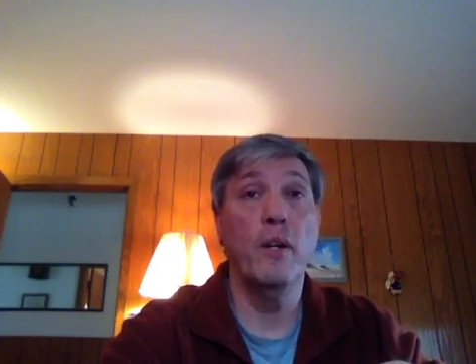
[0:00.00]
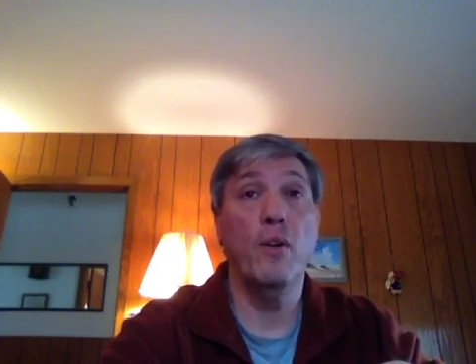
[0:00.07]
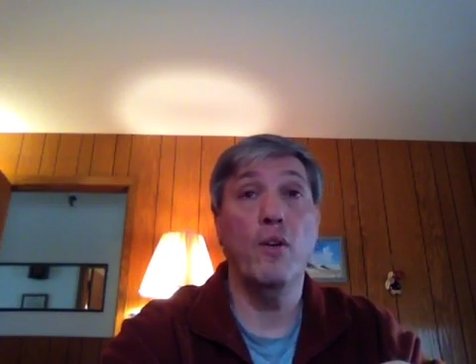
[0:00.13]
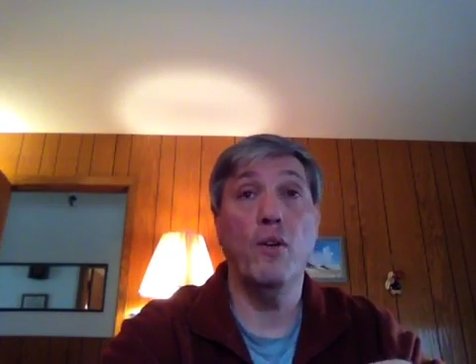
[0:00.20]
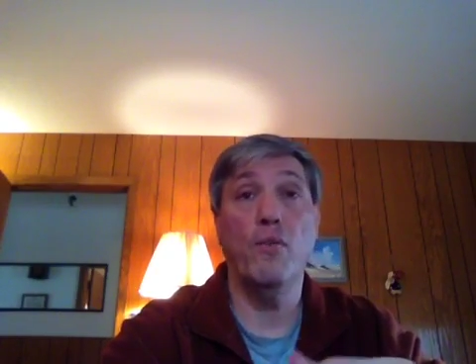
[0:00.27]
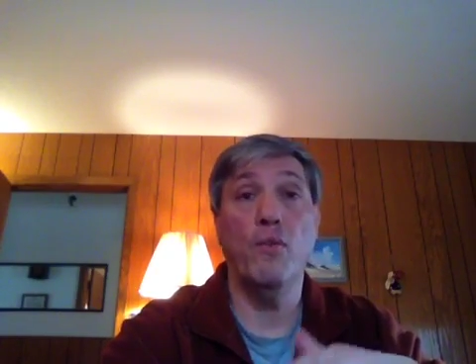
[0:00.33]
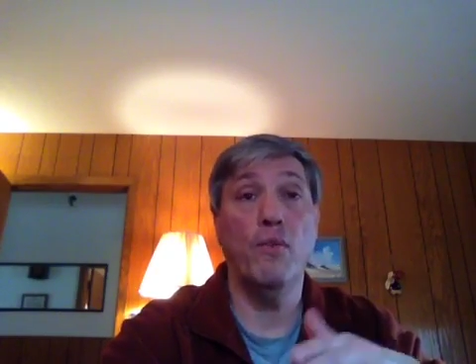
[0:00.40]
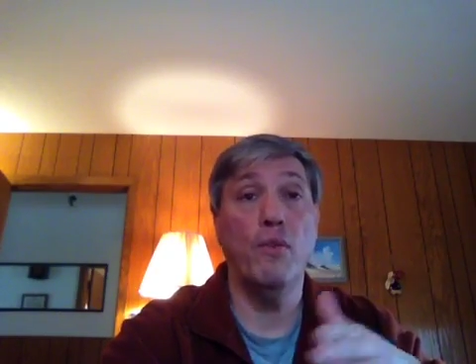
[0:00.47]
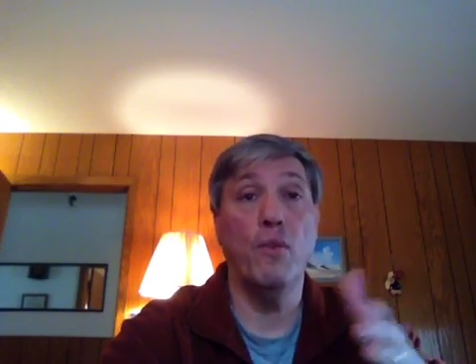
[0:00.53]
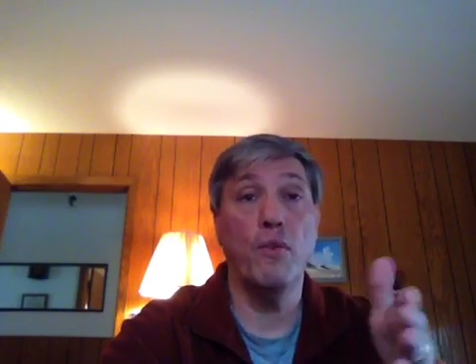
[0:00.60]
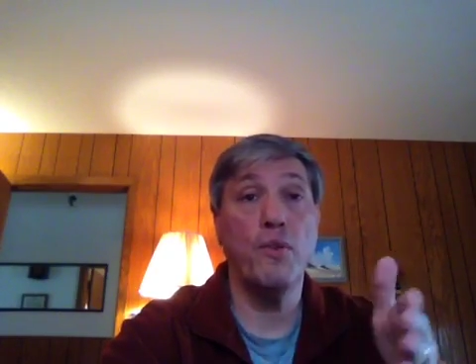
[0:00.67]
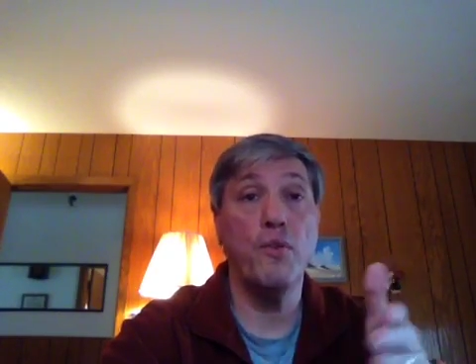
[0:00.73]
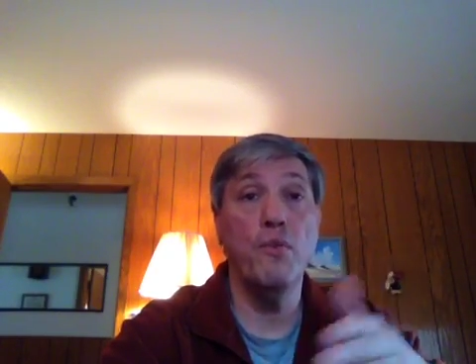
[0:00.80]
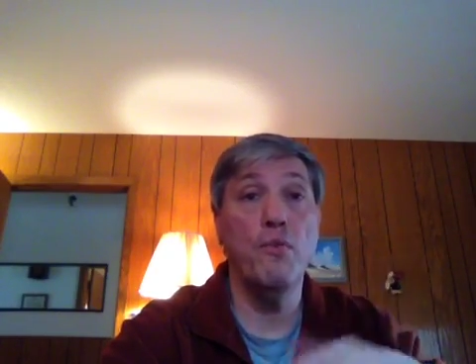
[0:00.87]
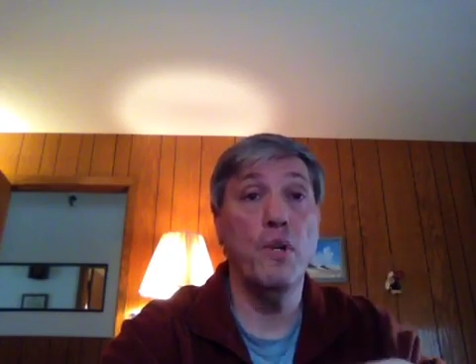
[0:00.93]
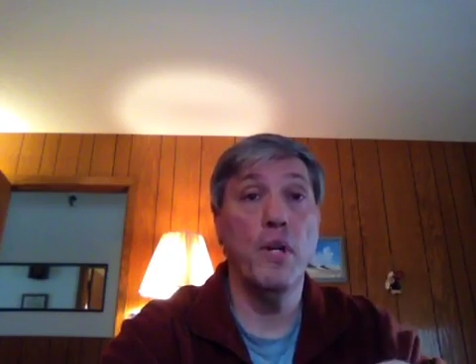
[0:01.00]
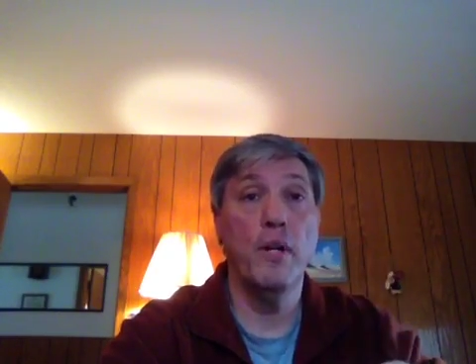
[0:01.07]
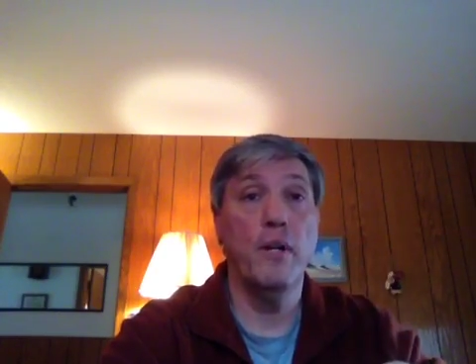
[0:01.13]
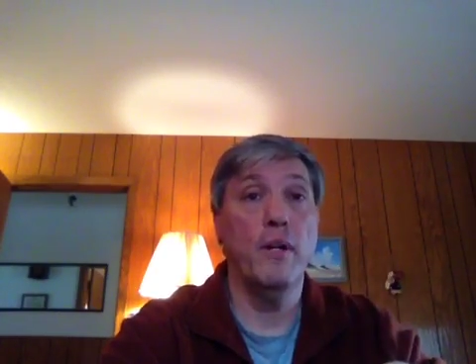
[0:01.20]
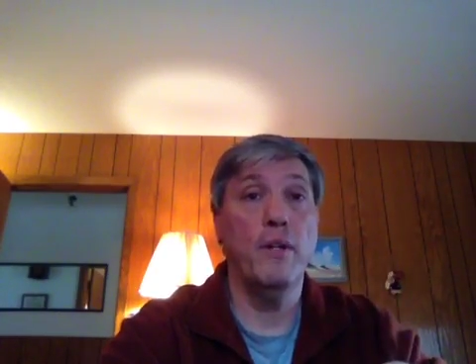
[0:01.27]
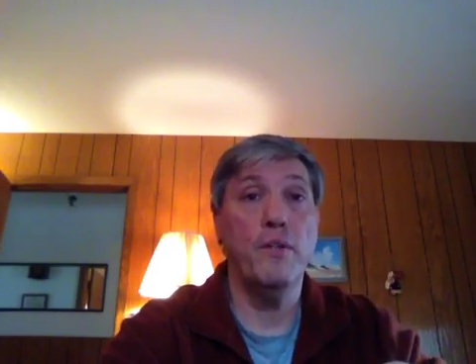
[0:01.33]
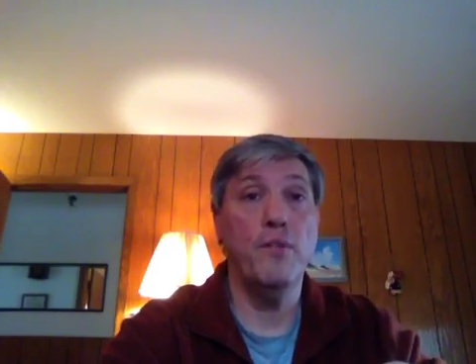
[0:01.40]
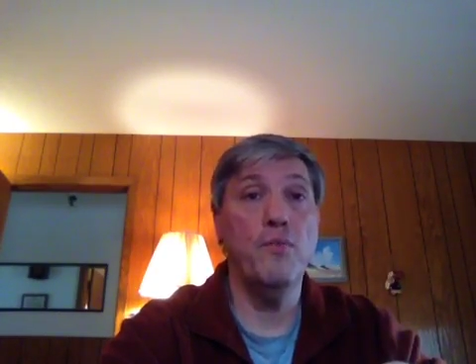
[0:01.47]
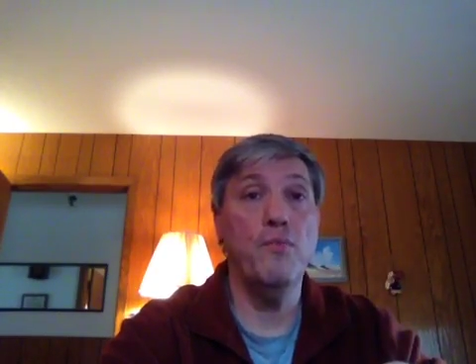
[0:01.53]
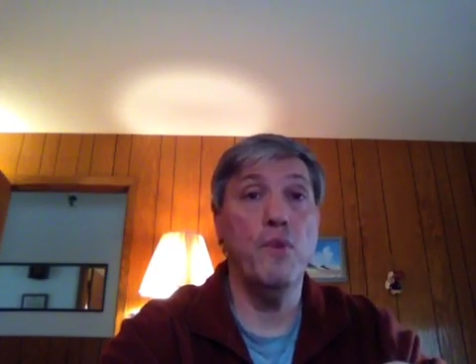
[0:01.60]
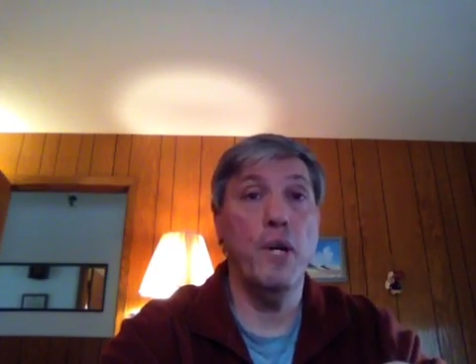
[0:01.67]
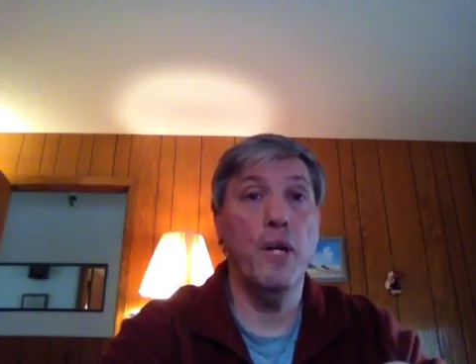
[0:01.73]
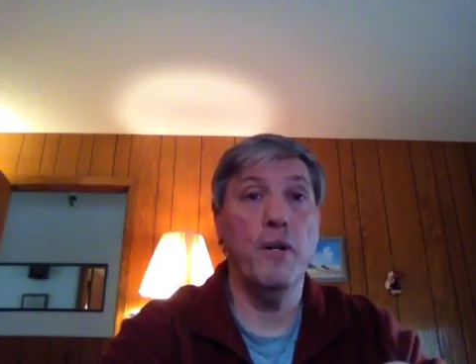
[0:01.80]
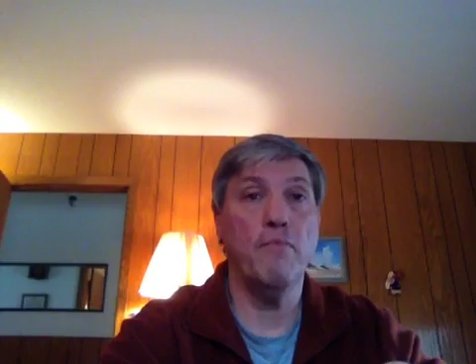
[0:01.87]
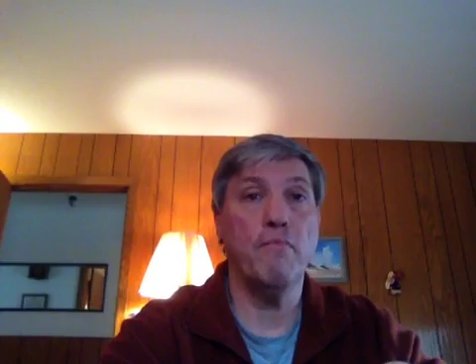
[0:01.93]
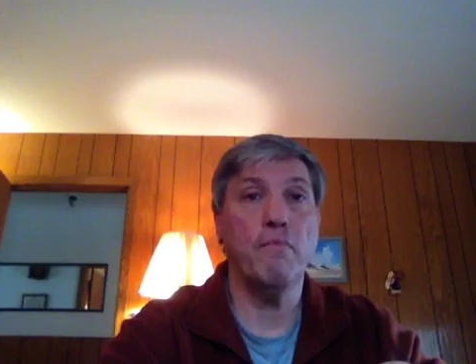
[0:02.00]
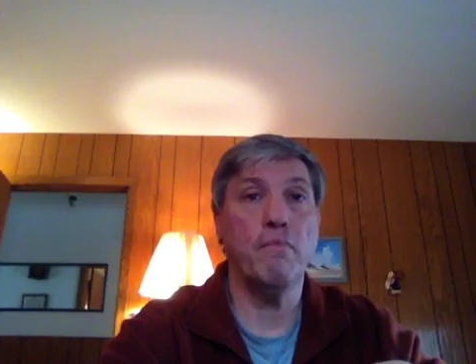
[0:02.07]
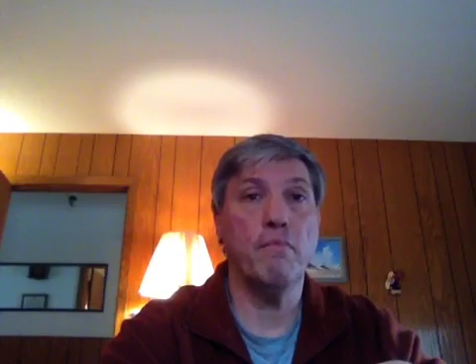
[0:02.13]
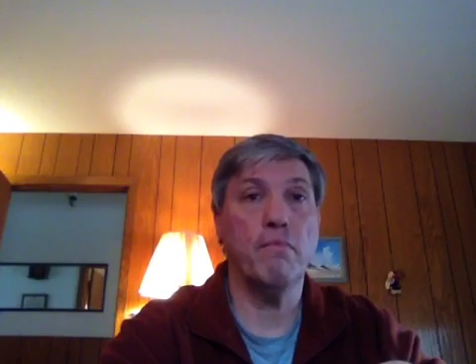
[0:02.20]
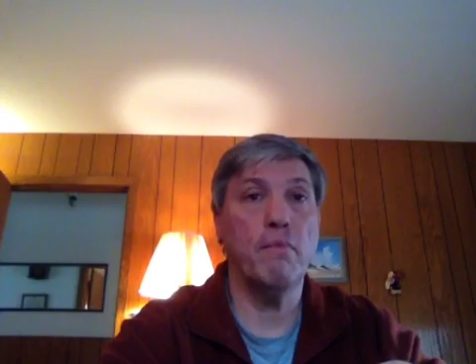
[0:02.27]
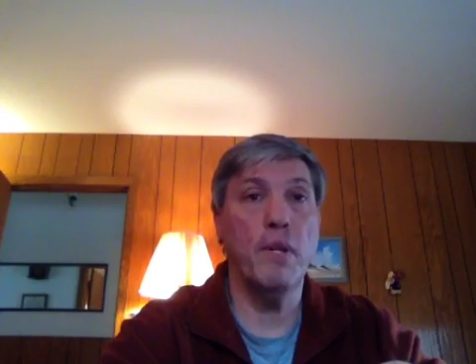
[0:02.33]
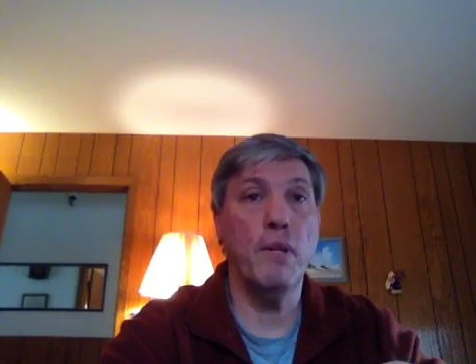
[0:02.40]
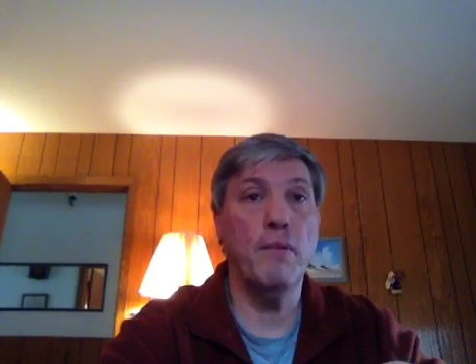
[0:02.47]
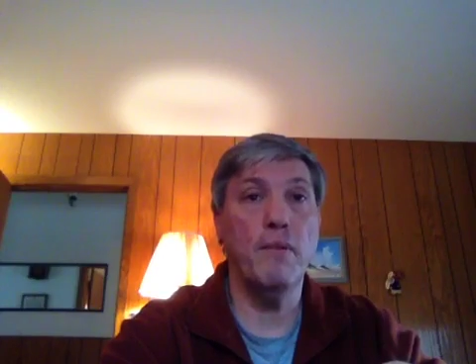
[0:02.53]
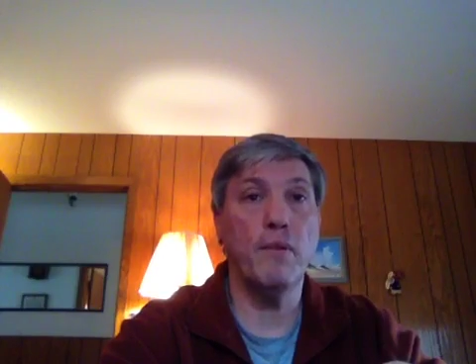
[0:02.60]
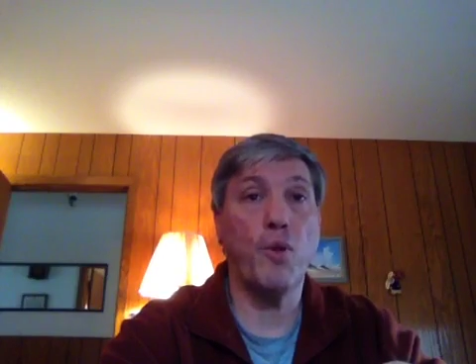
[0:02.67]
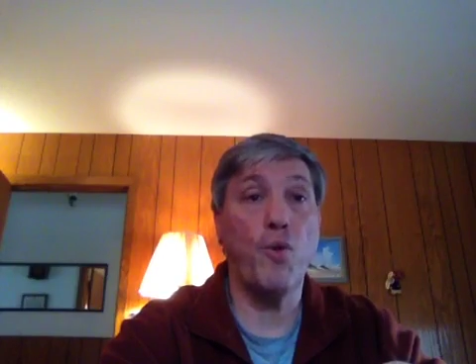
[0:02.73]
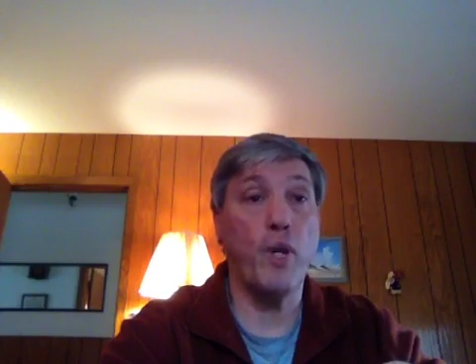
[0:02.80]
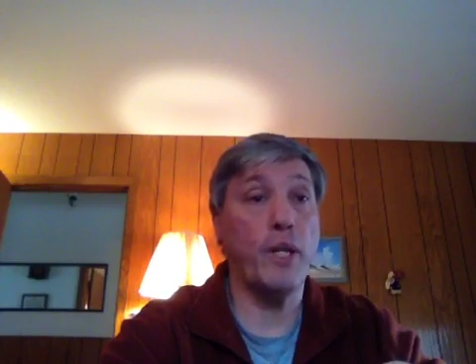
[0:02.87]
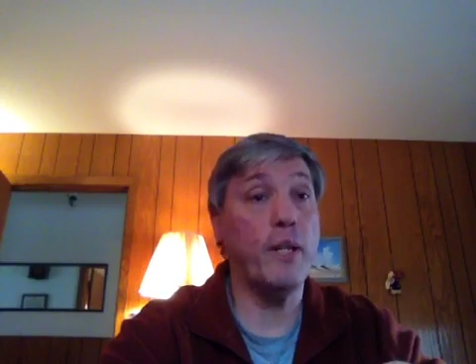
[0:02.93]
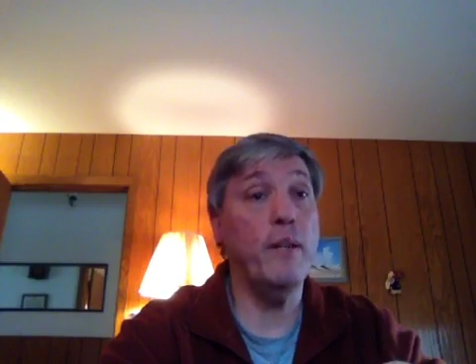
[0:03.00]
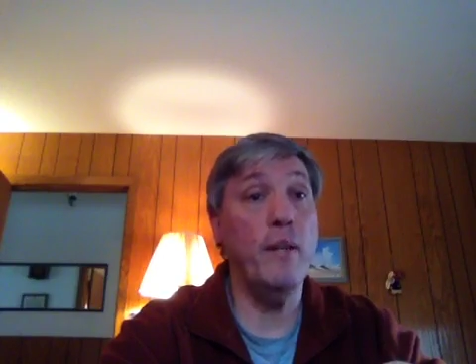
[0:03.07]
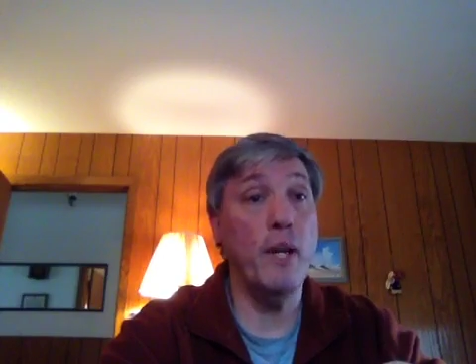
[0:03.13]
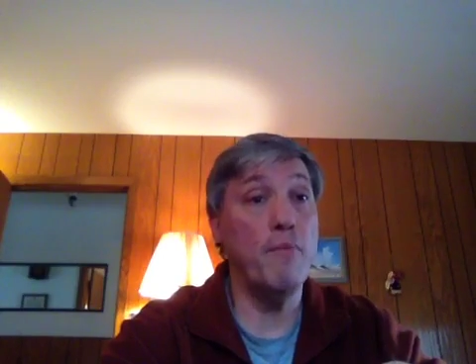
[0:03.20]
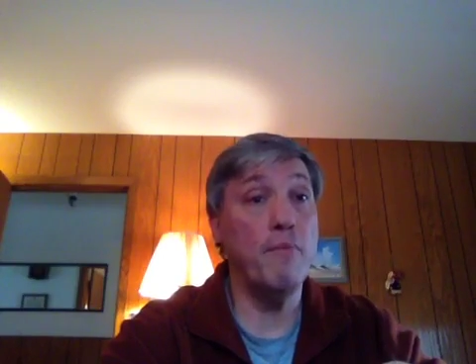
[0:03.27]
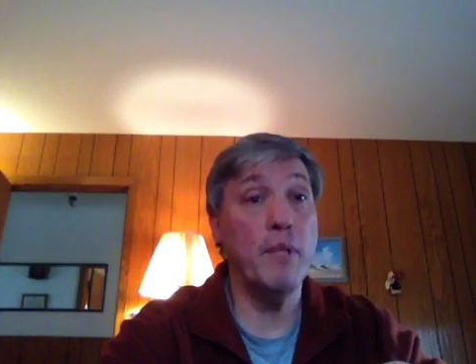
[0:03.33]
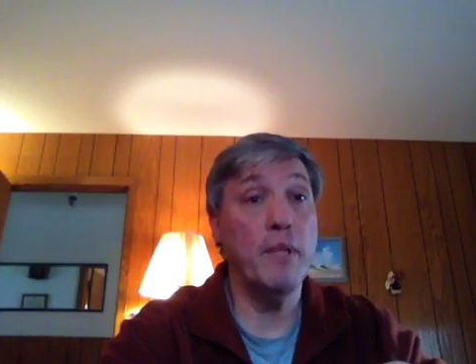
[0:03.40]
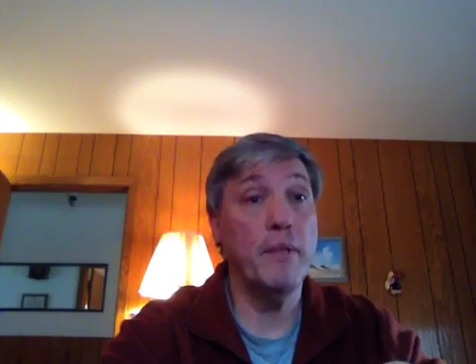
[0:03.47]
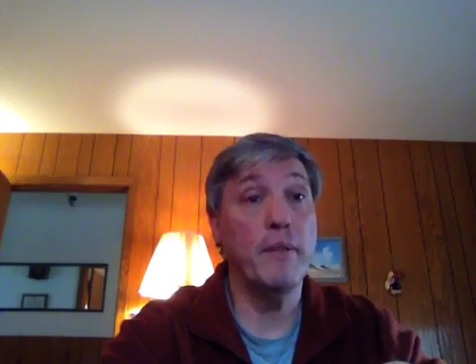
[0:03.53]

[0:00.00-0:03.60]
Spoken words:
or to quicken them